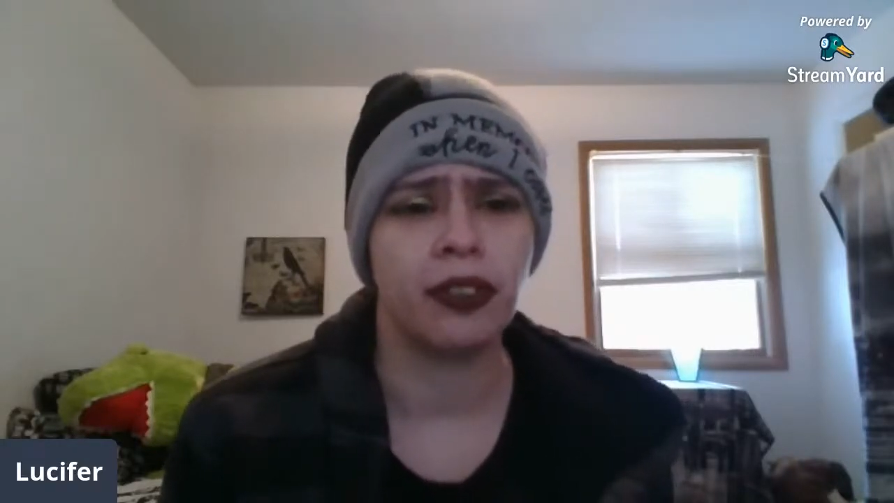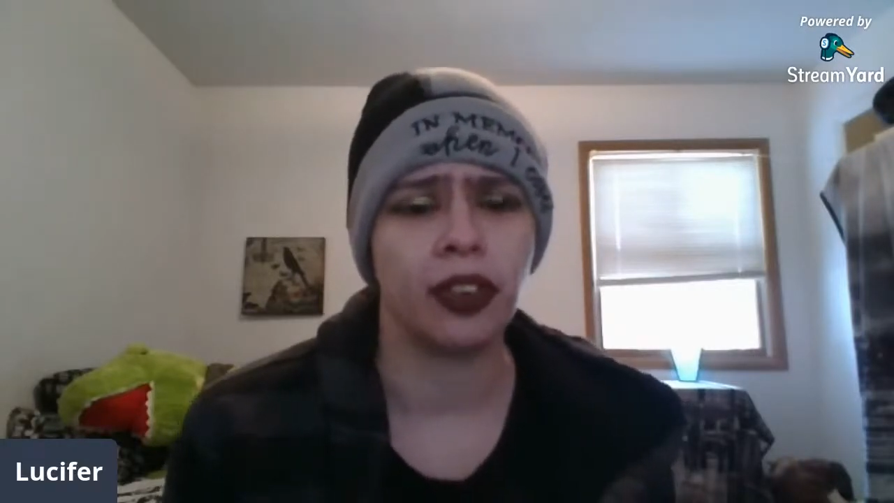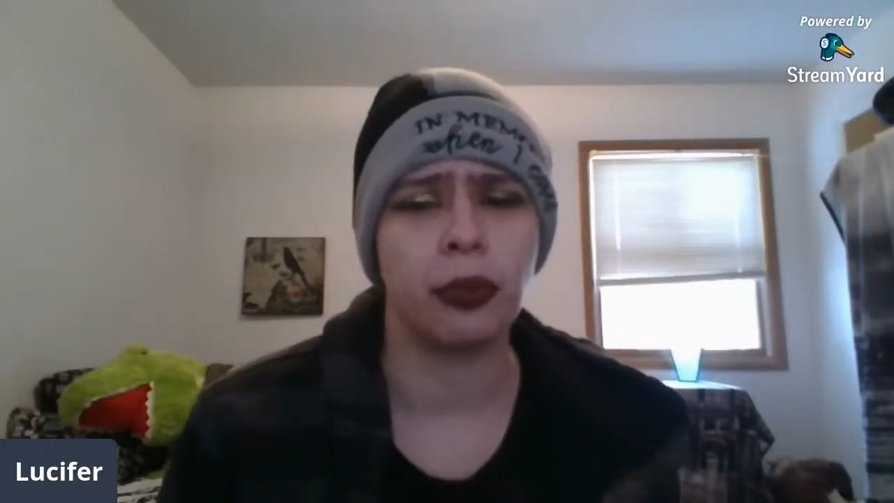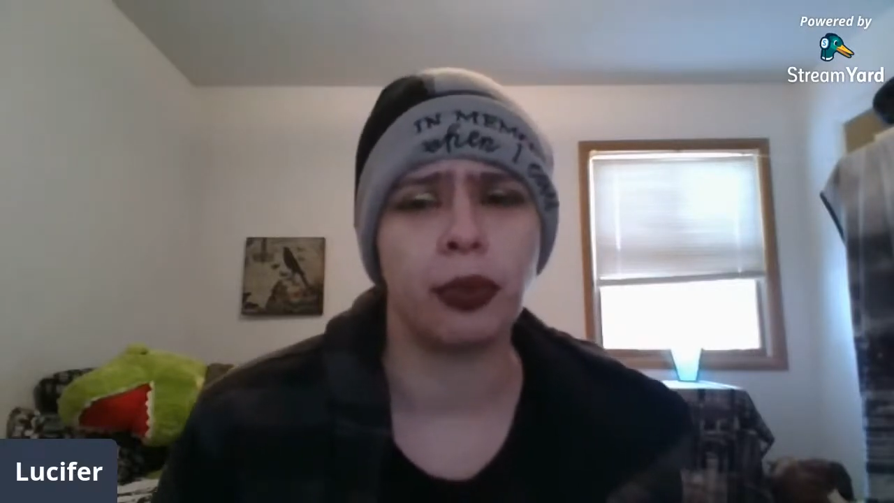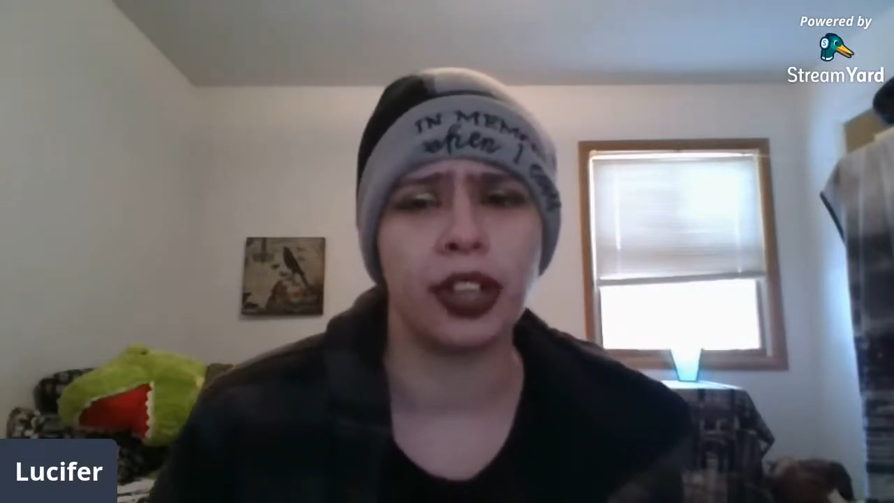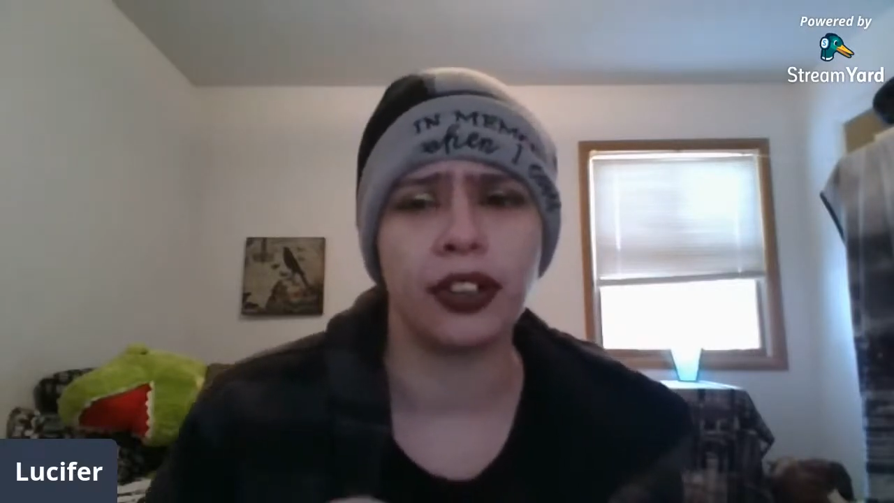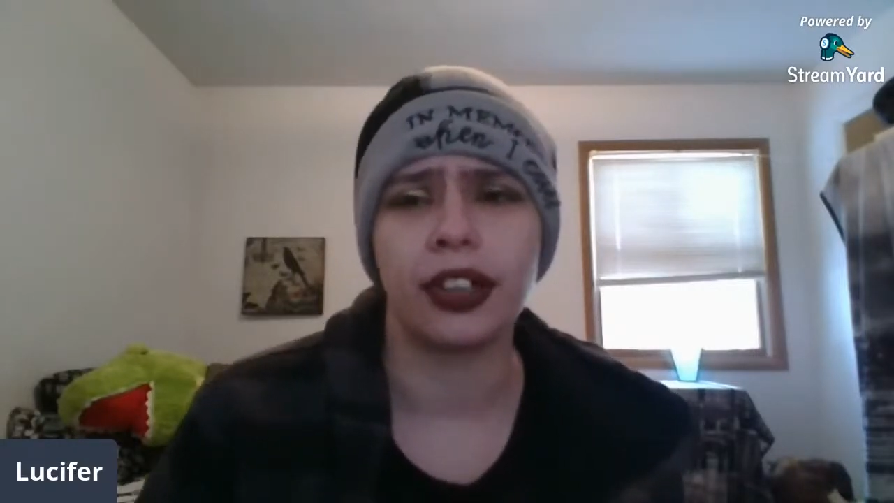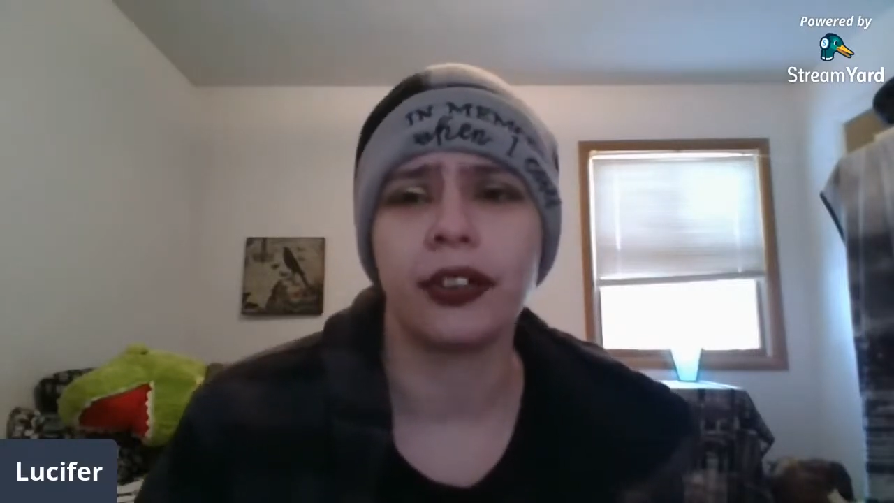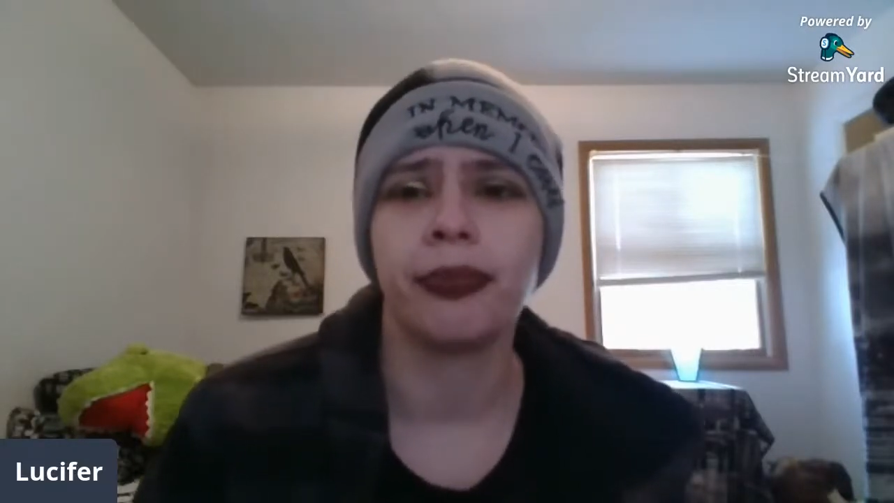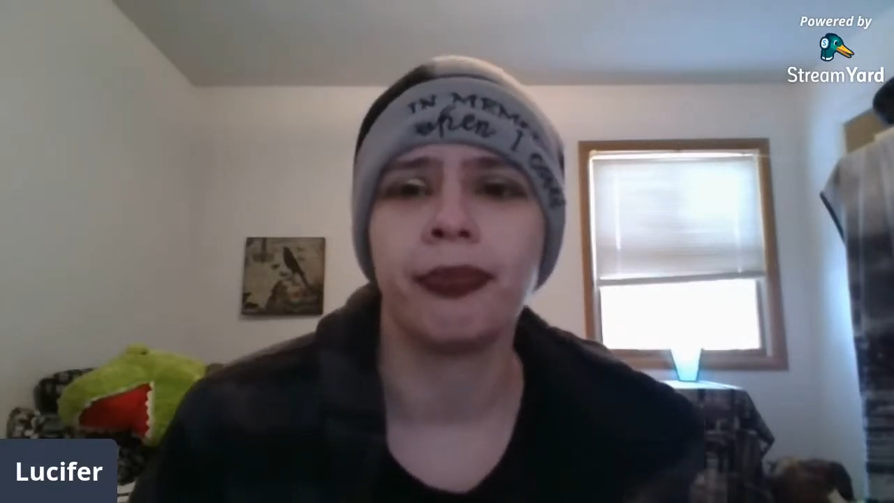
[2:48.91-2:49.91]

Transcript: very weird.